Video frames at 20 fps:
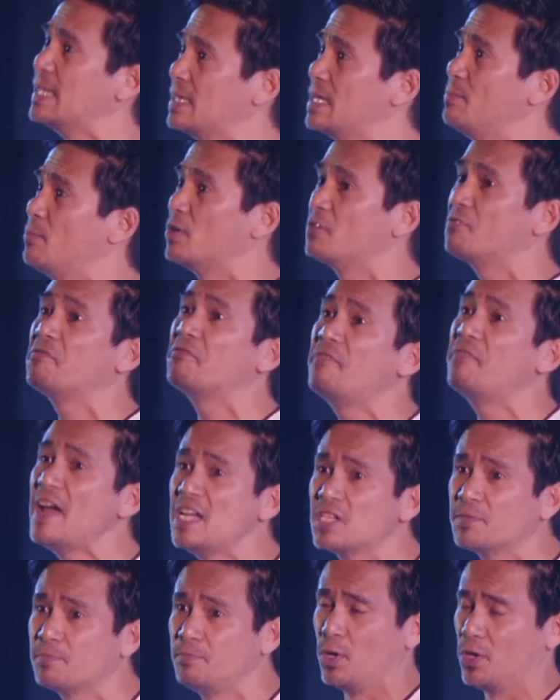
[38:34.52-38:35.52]
them on
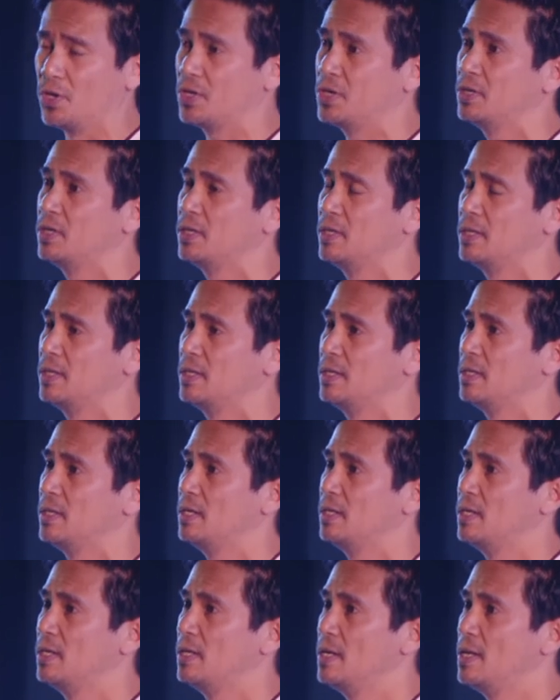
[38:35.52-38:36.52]
Facebook.
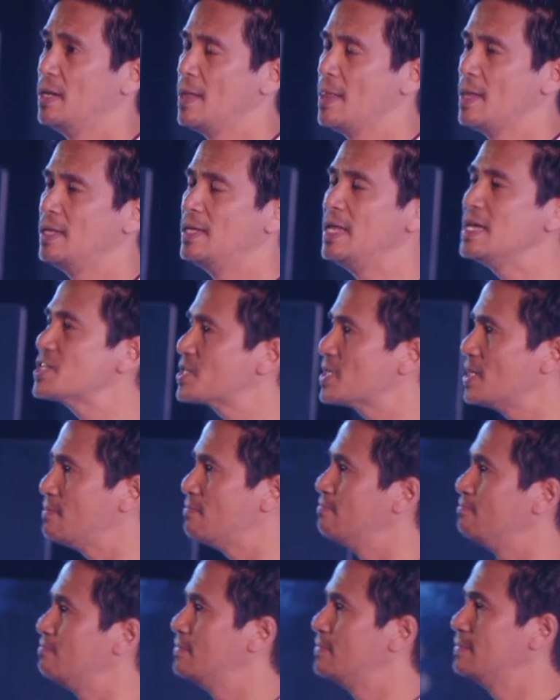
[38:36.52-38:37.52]

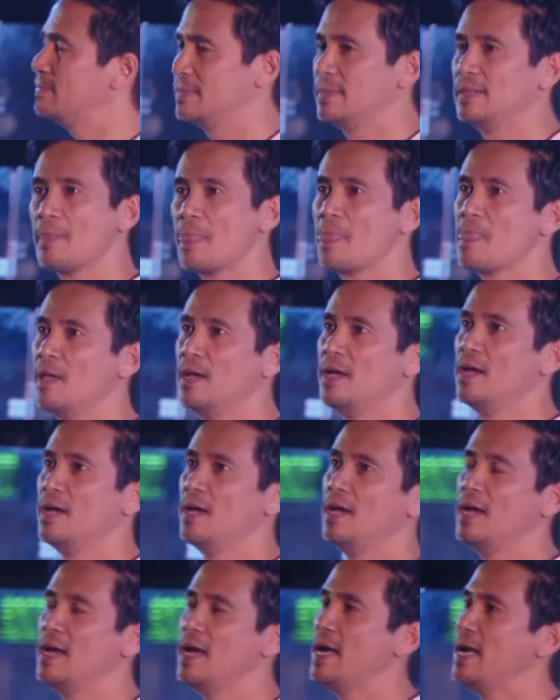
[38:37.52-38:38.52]
Listen,
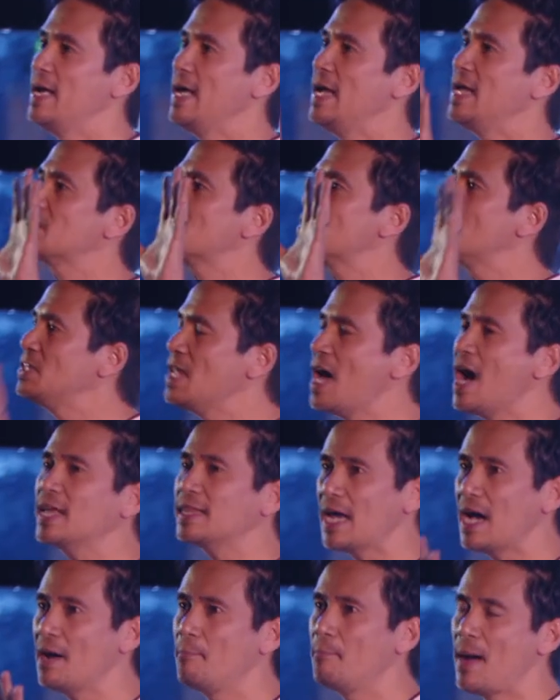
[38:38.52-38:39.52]
it's not
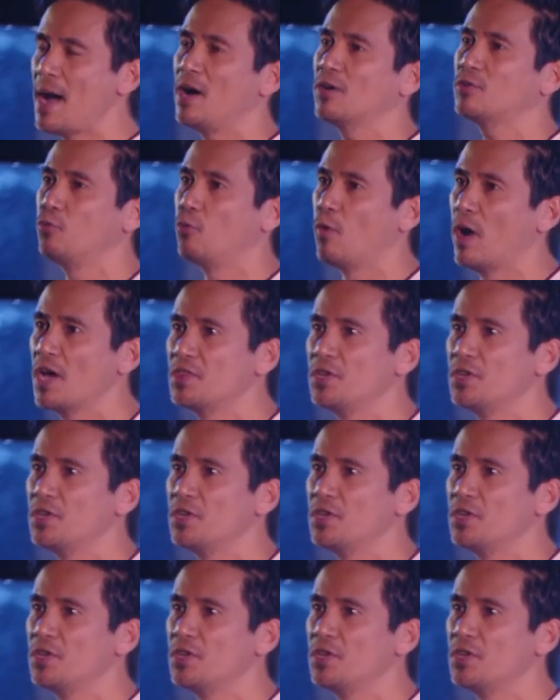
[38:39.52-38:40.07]
about whether